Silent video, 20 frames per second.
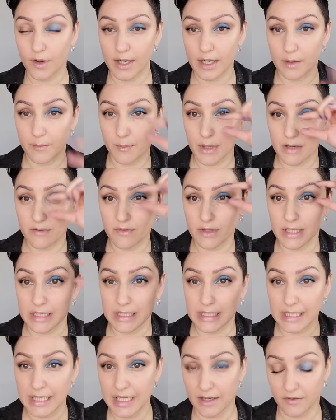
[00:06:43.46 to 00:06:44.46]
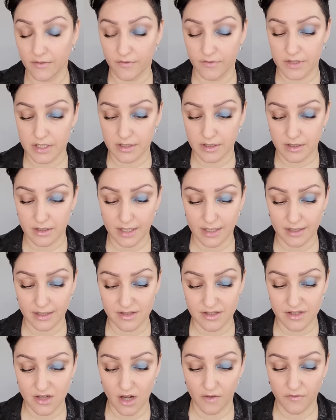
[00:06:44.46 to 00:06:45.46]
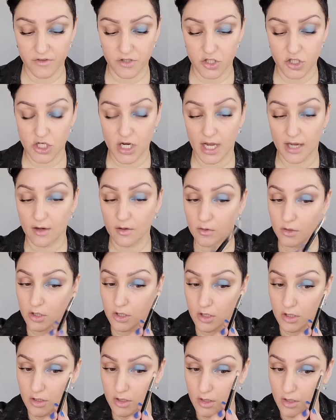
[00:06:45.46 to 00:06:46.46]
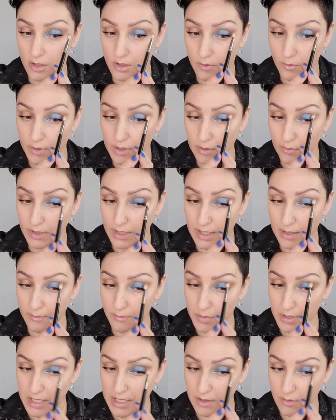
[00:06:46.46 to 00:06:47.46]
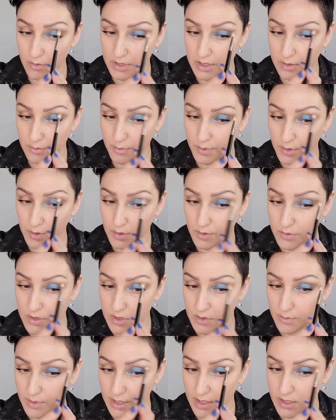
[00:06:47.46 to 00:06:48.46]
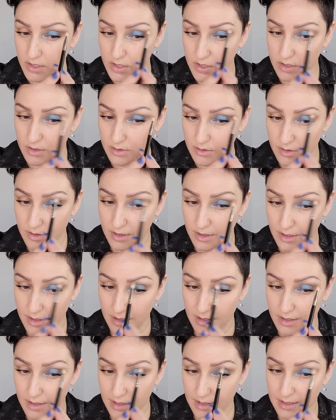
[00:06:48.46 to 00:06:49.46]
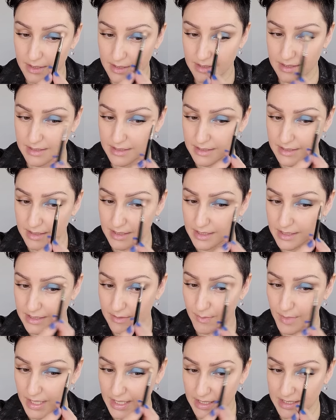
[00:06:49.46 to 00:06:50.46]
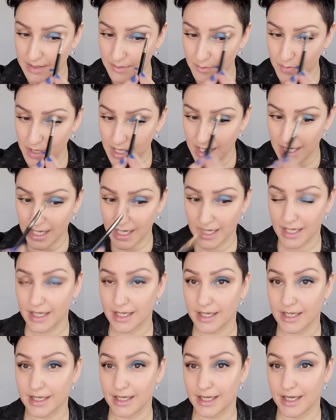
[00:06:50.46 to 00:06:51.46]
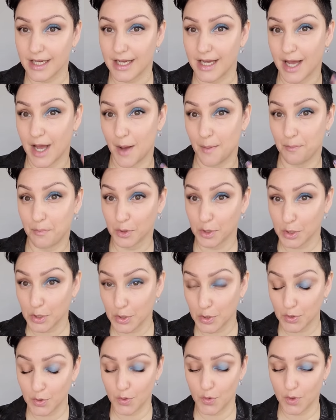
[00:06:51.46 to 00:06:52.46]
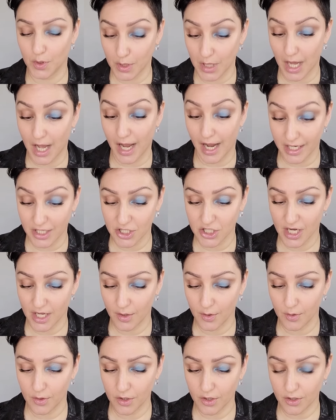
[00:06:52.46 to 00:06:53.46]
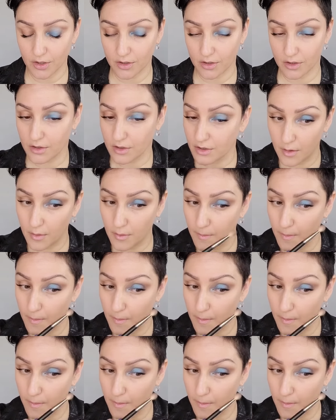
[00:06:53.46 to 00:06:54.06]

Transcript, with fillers: Creating a bit of a lift, a soft shadow look. We don't want to compete with the blue too much. This is meant to be a blue eyeshadow look,